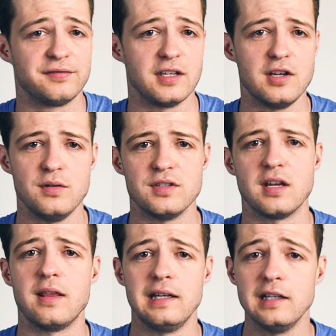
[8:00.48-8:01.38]
afternoon
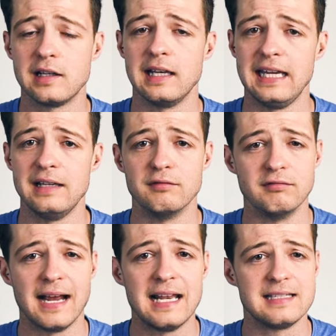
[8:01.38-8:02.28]
so that you can eat
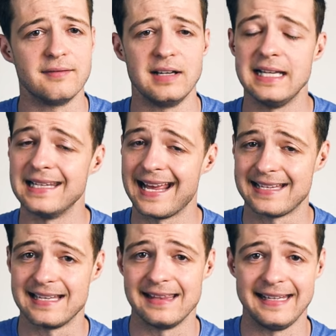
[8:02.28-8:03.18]
relatively
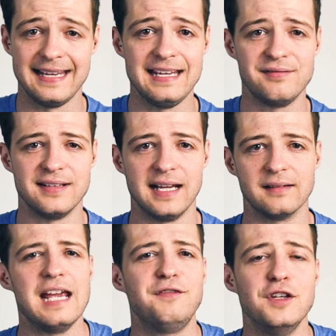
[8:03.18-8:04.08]
less in the
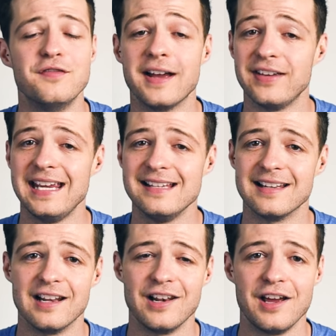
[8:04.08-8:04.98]
evening. If you've ever
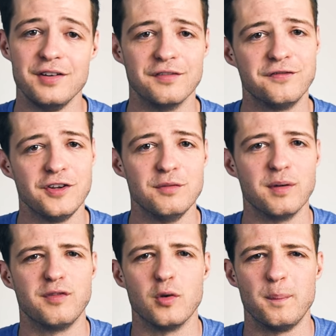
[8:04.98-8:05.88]
eaten a load of
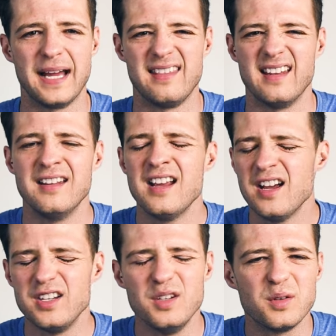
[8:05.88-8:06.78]
food before bed, then
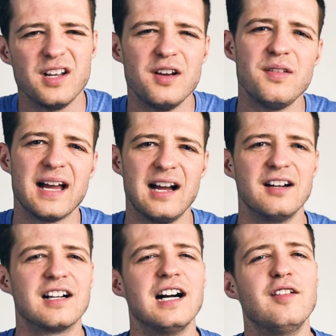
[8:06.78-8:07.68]
you'll know that
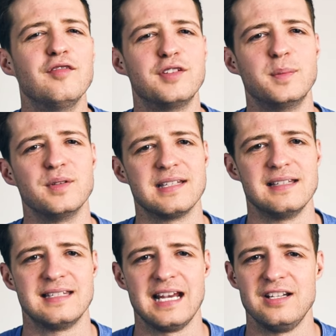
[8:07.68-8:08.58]
uncomfortable
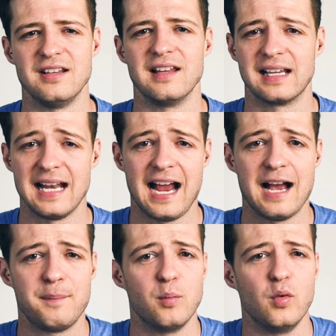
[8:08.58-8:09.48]
sensation that can
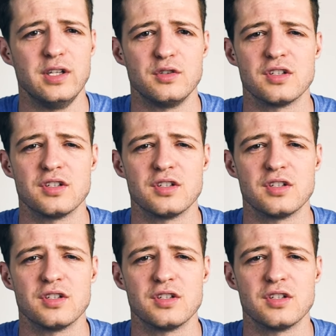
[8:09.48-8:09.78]
happen when you're